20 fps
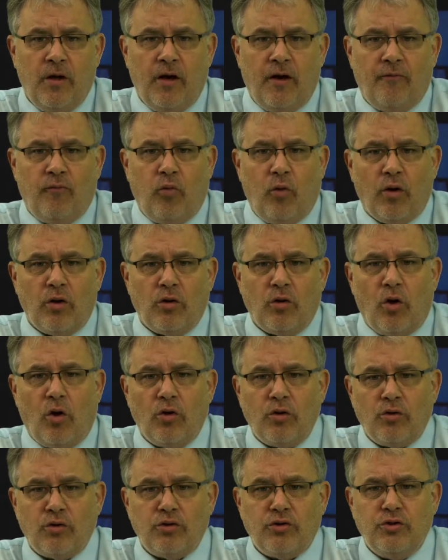of what
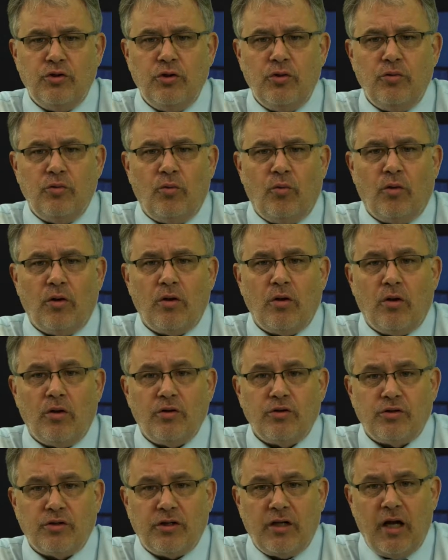lawyers do and what
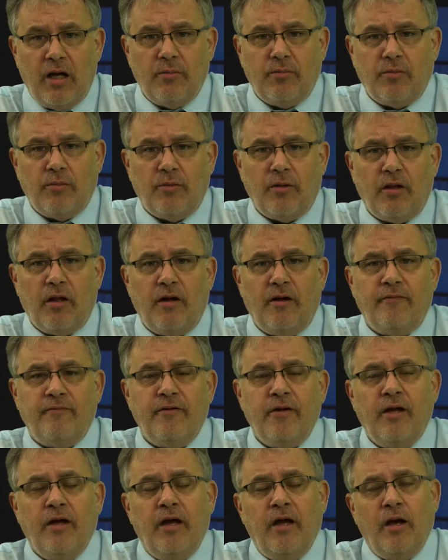lawyers are capable of
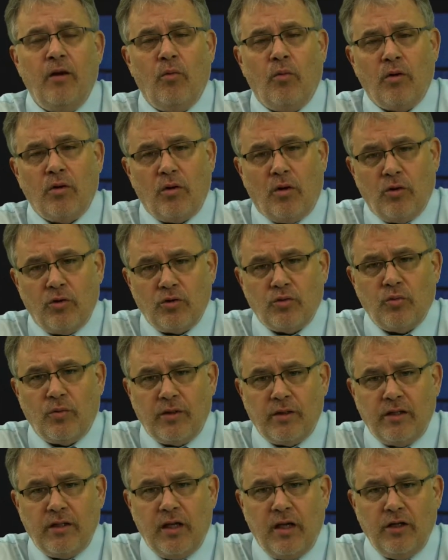and what lawyers
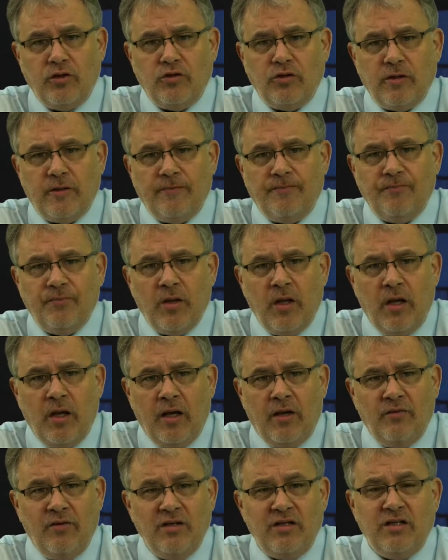will engage in.
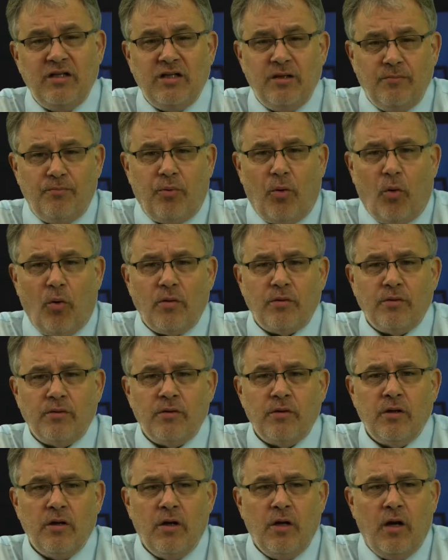And this is
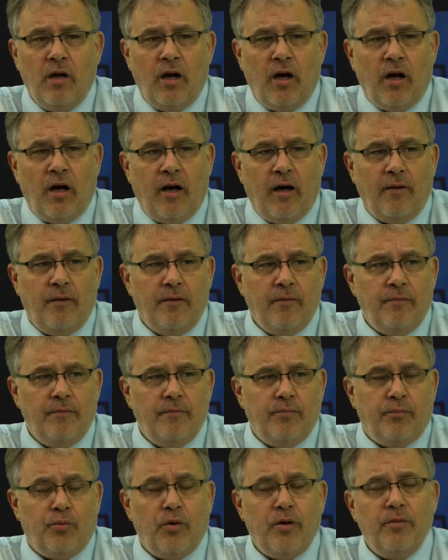important
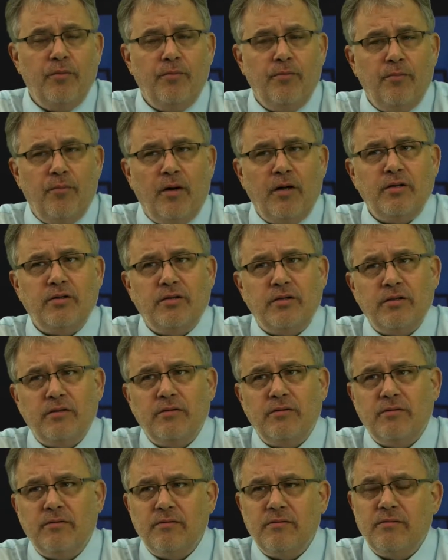pretty much
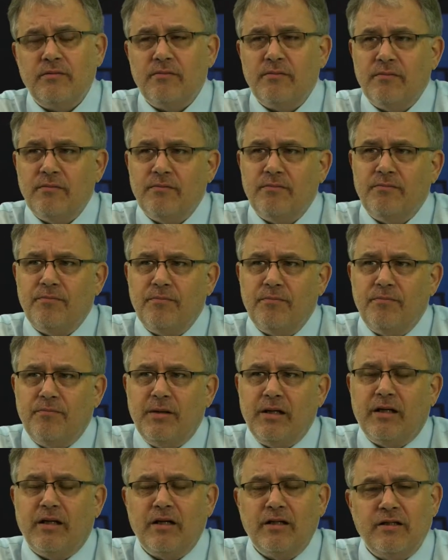
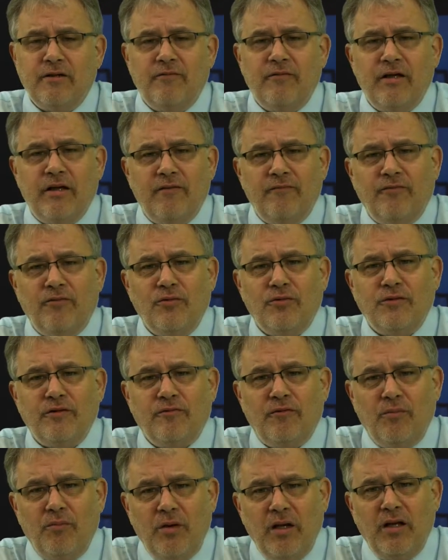because of the influence
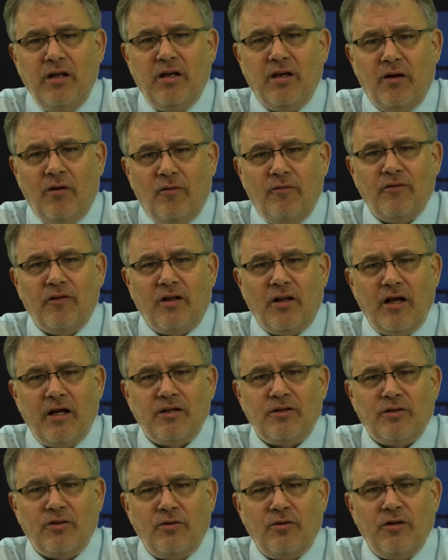of the media over the
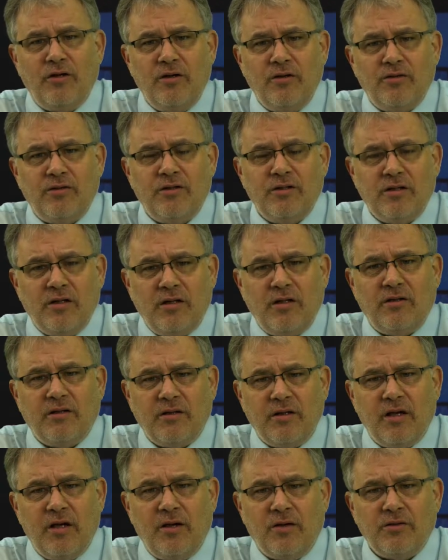last 30 years as
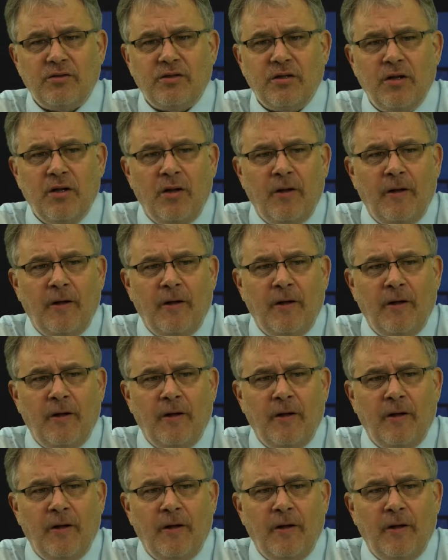anything else.